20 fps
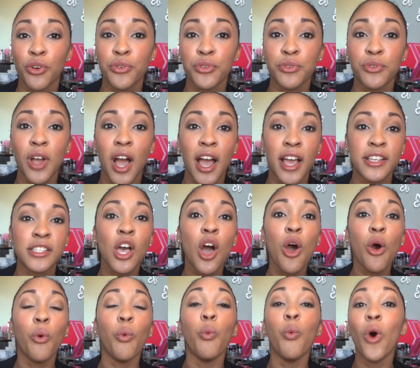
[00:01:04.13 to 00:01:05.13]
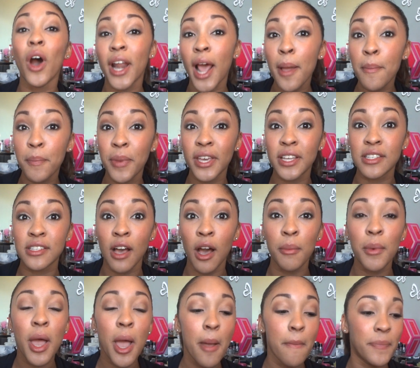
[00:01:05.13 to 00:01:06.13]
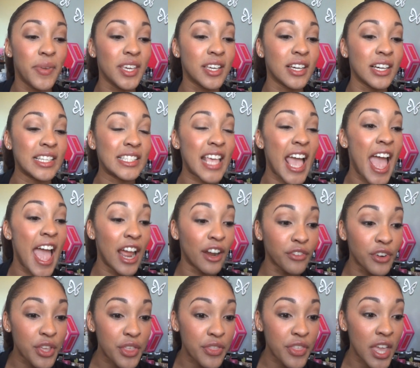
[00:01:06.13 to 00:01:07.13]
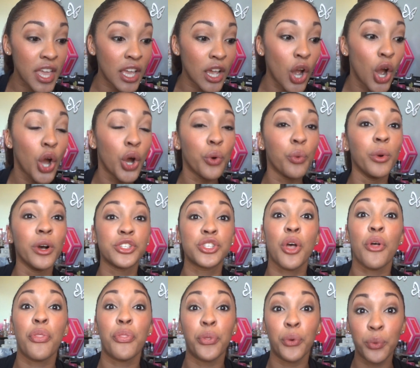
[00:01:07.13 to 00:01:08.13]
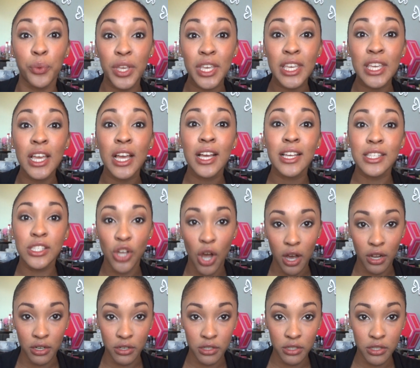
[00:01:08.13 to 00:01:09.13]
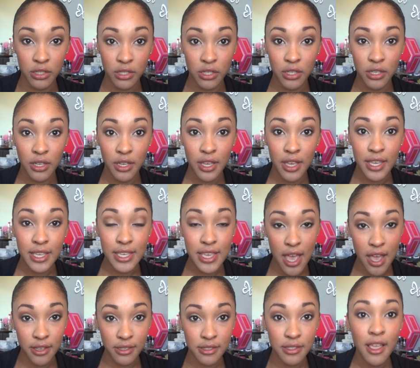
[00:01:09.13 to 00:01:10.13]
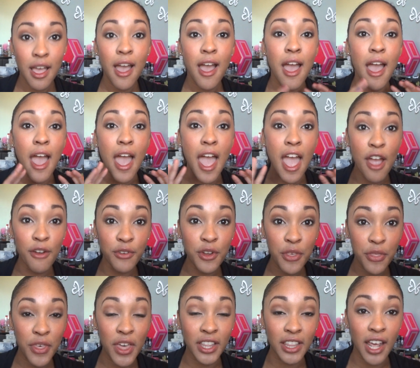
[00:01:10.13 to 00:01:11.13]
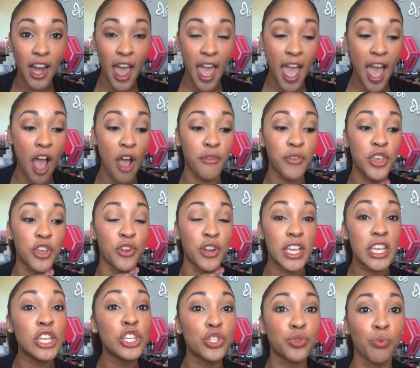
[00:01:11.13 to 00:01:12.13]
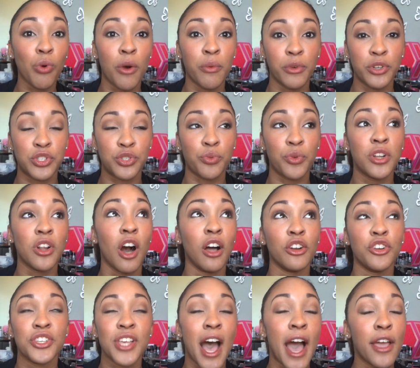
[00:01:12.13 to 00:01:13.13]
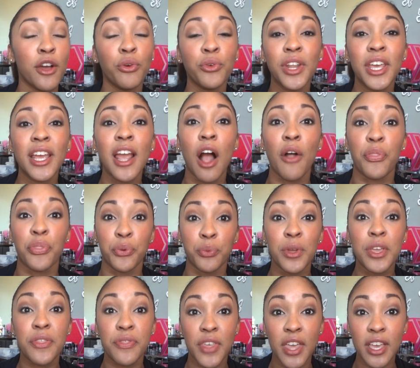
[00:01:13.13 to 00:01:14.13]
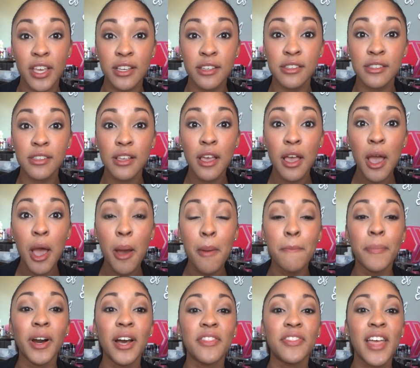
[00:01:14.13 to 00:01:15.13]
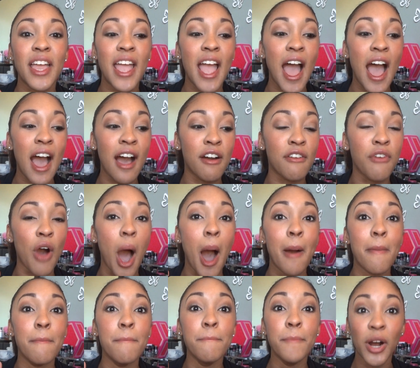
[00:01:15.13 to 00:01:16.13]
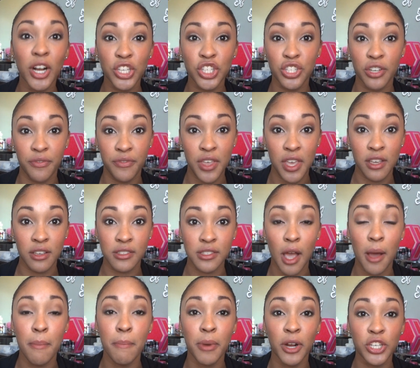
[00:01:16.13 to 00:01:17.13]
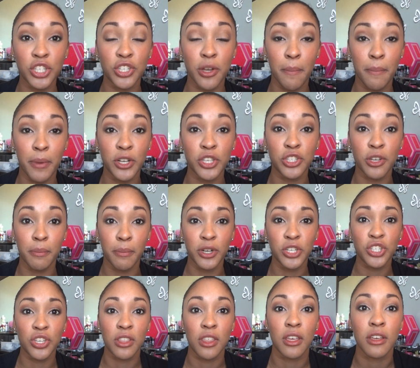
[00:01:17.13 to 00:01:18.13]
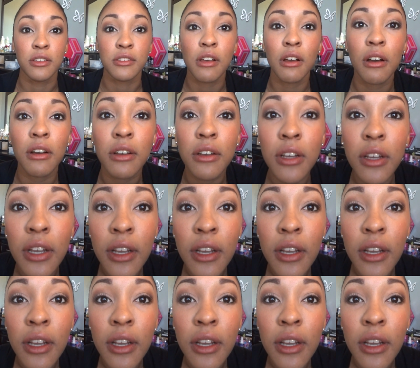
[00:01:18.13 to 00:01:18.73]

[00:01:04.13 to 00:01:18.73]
you guys what I picked up because everything was $3. Yes, everything that I have here, each one was $3. I only got 3 things, but they have a bunch of things, a bunch of things. Oh,